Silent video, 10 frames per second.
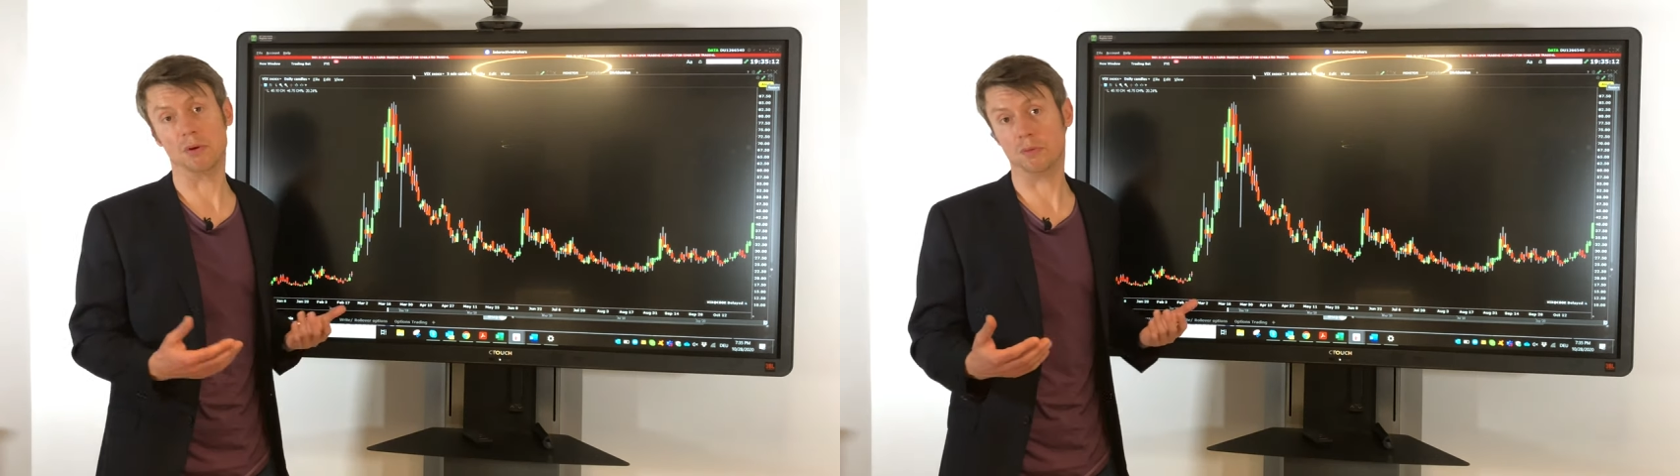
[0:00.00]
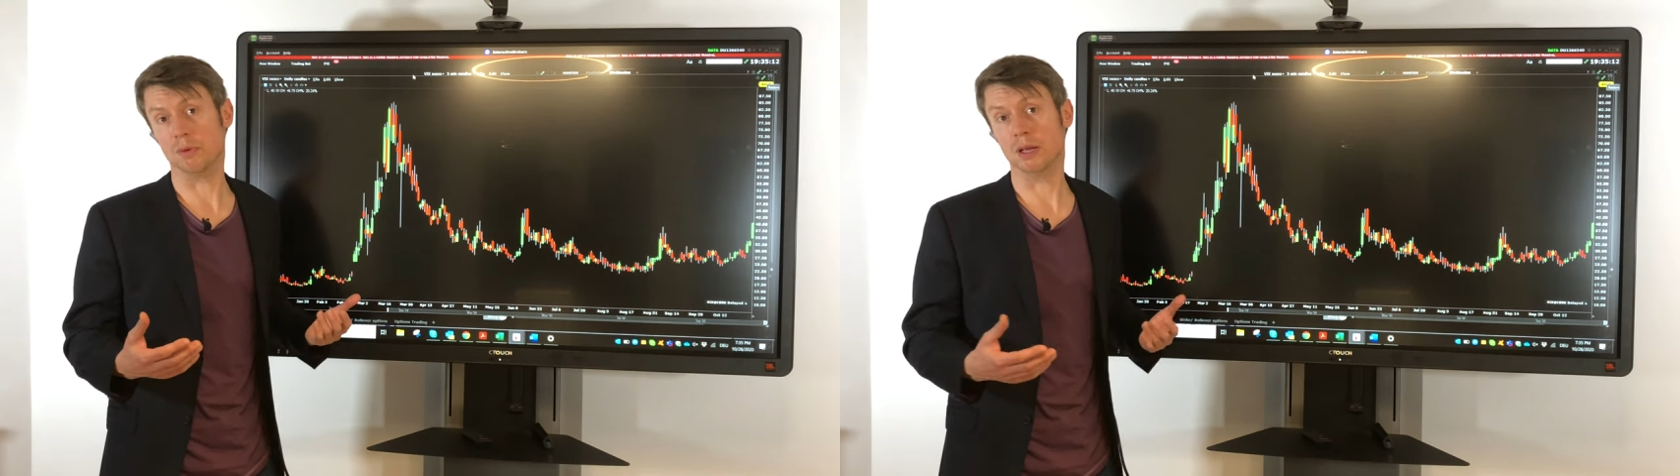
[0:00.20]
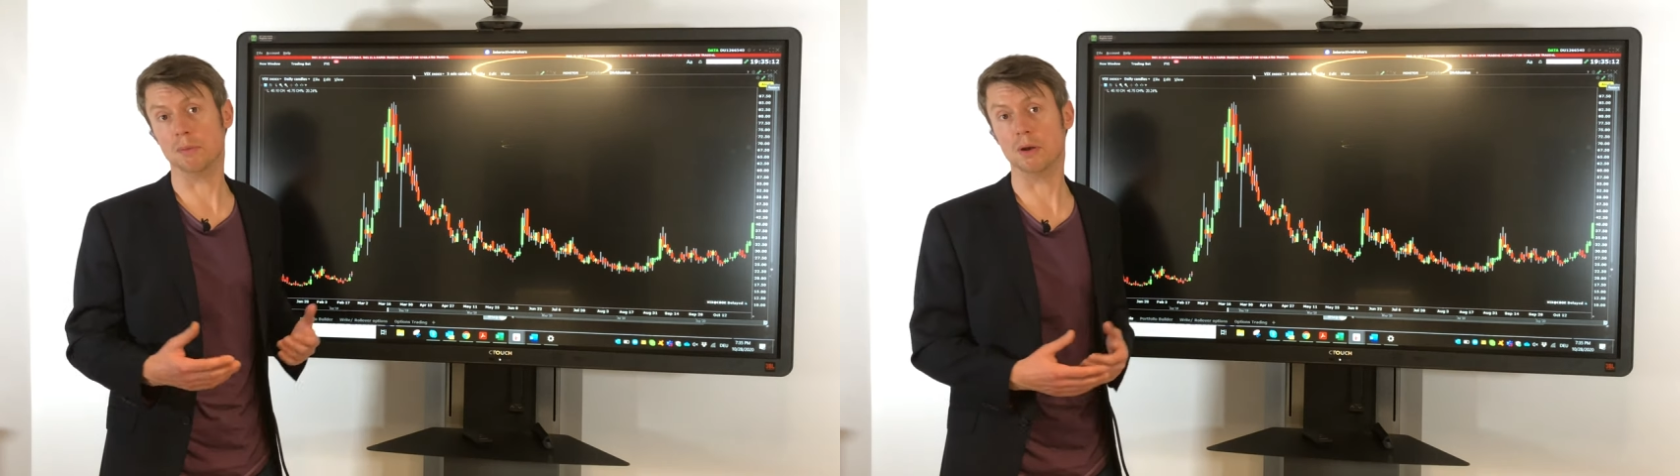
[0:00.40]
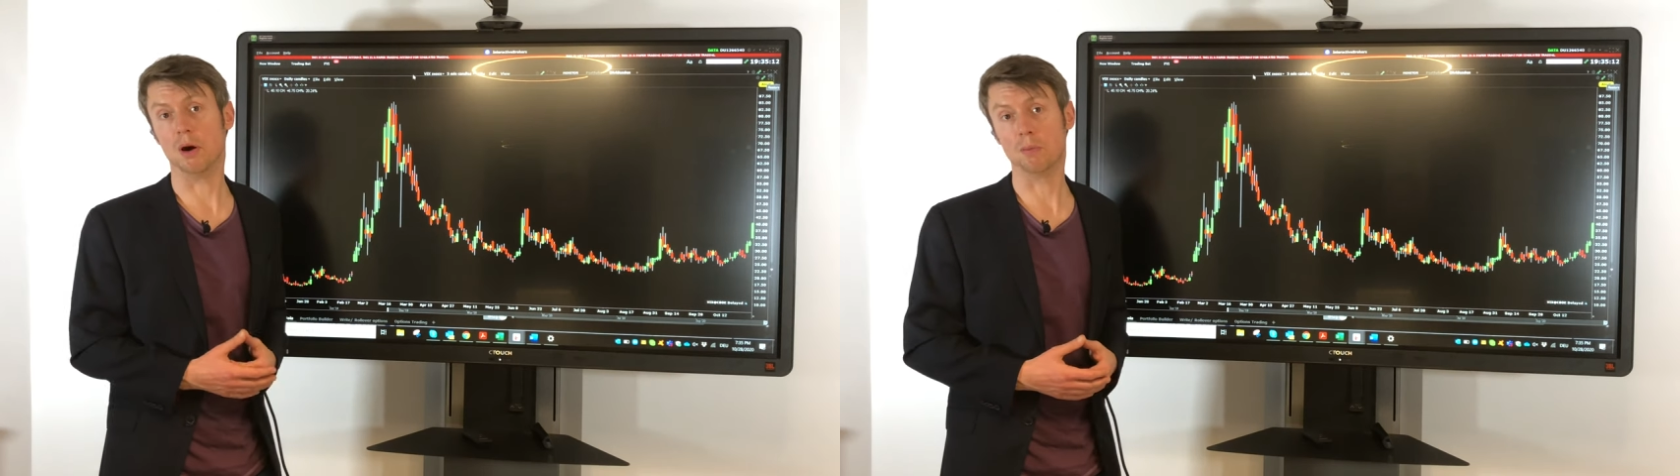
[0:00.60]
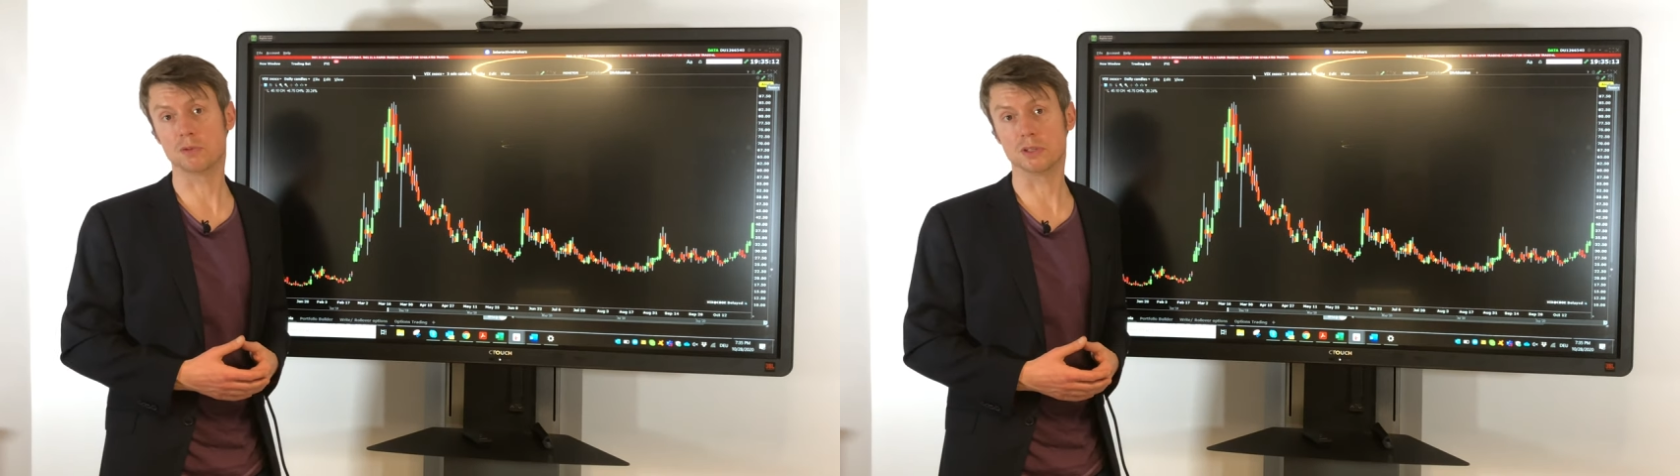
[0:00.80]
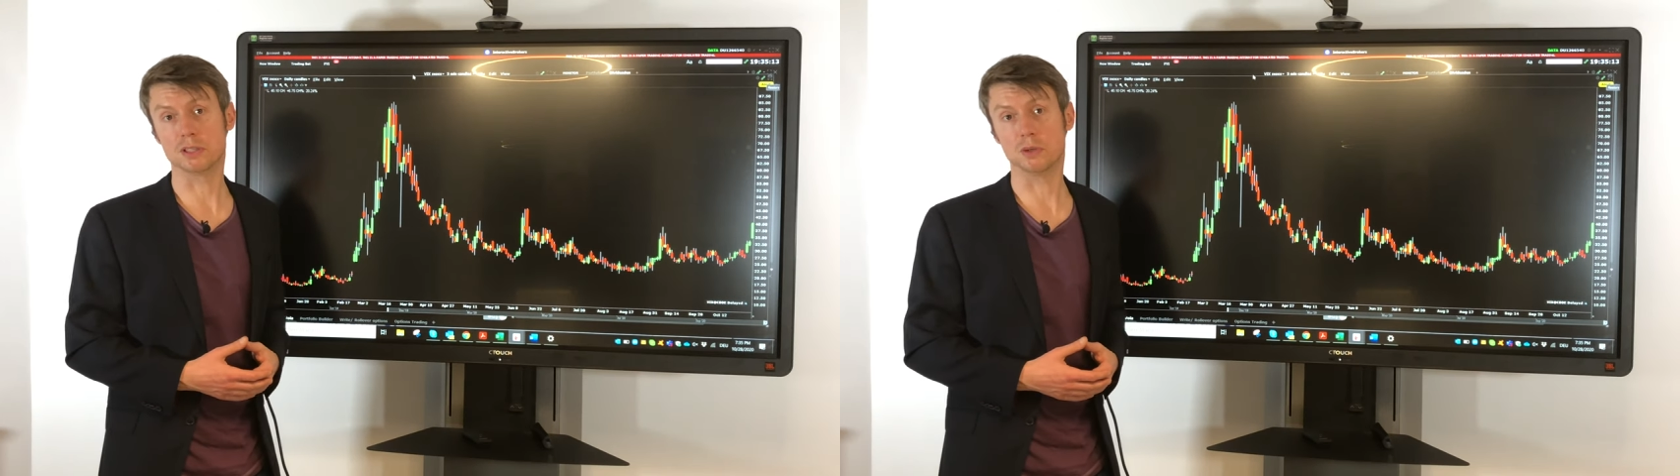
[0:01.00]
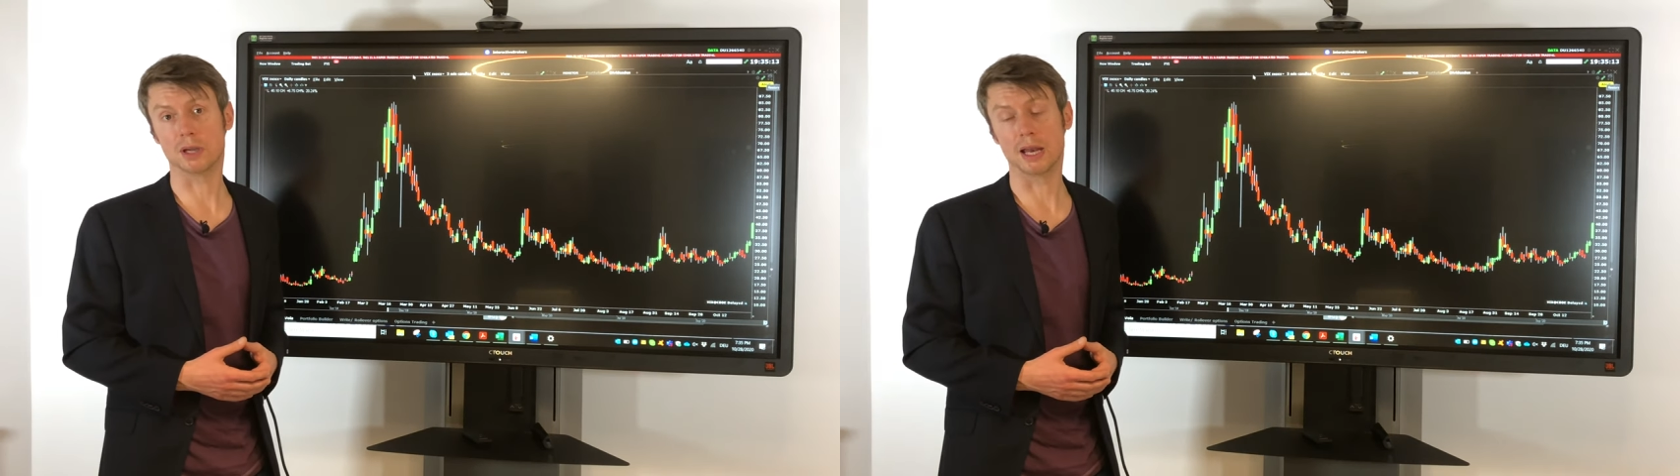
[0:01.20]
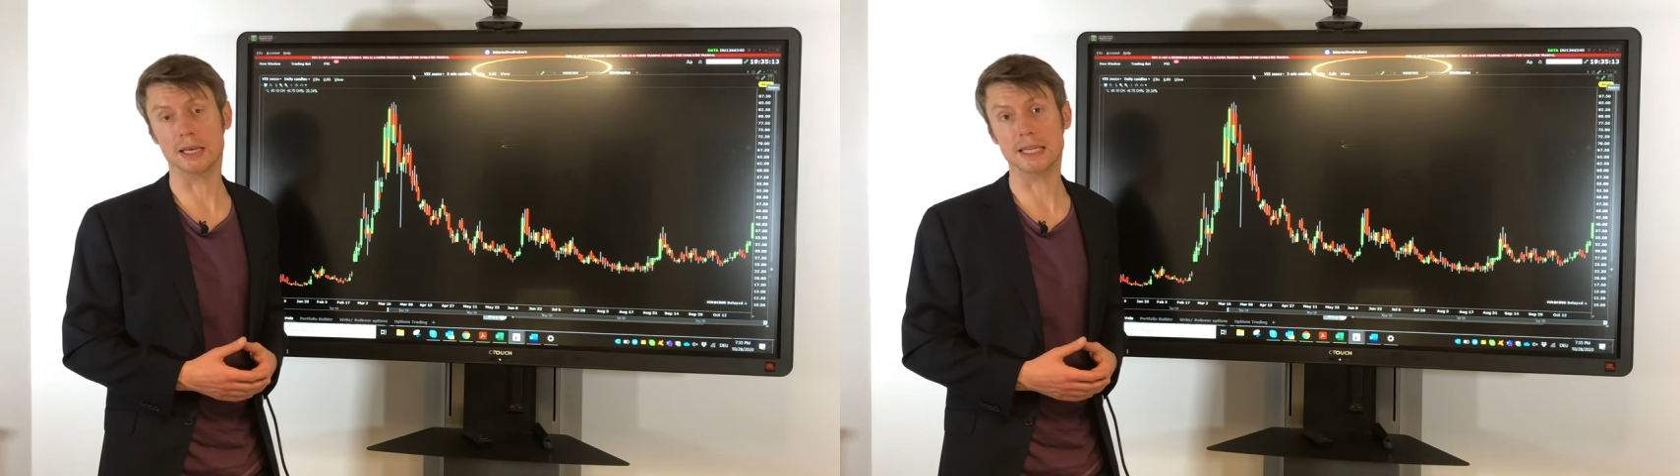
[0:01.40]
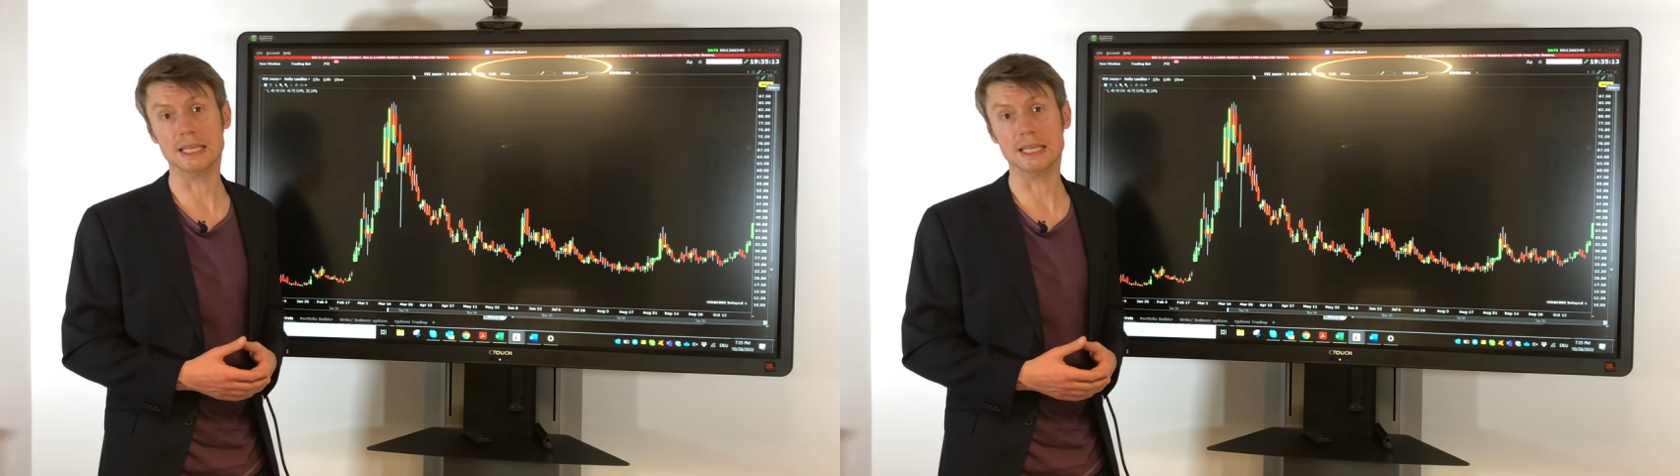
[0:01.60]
what with options you can